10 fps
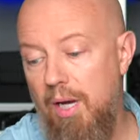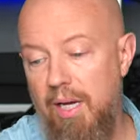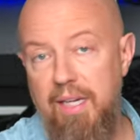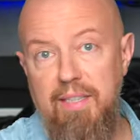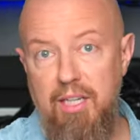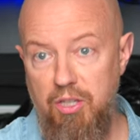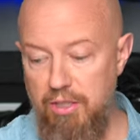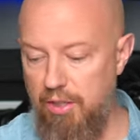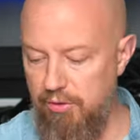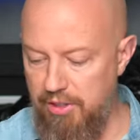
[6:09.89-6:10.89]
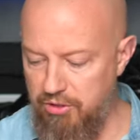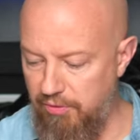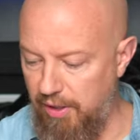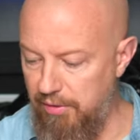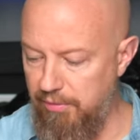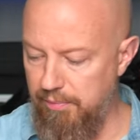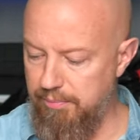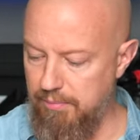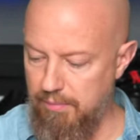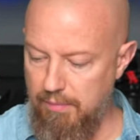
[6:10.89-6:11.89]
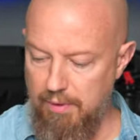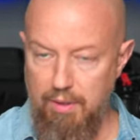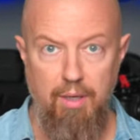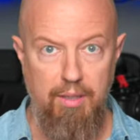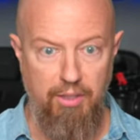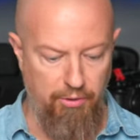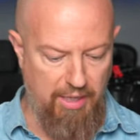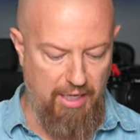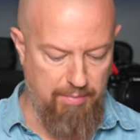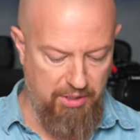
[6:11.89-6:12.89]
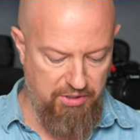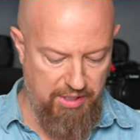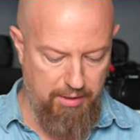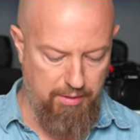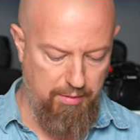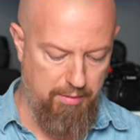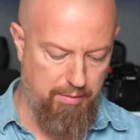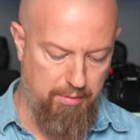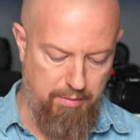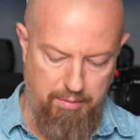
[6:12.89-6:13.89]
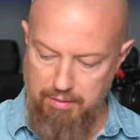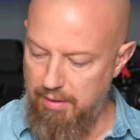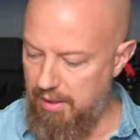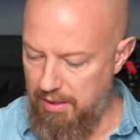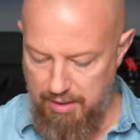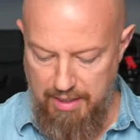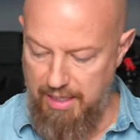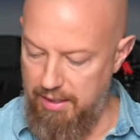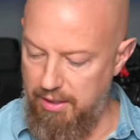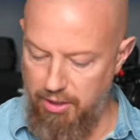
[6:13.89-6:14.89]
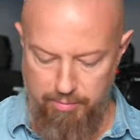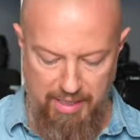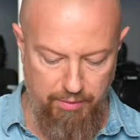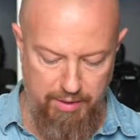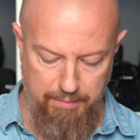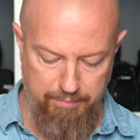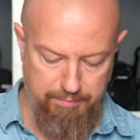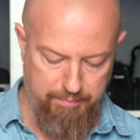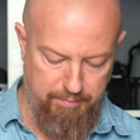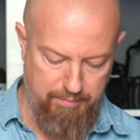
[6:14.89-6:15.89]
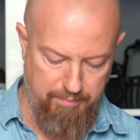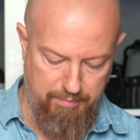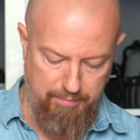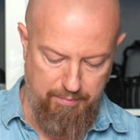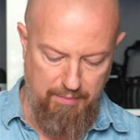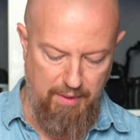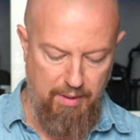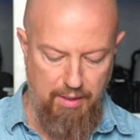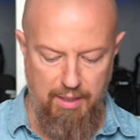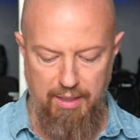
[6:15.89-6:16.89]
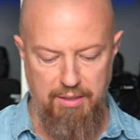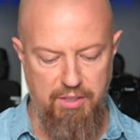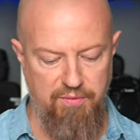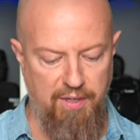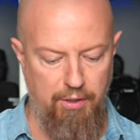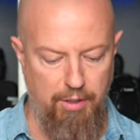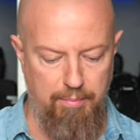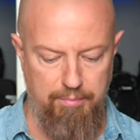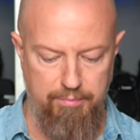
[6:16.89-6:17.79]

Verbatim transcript: I'm going to take another Ninja 5, another AtomX Sync, and another battery, and get this fired up.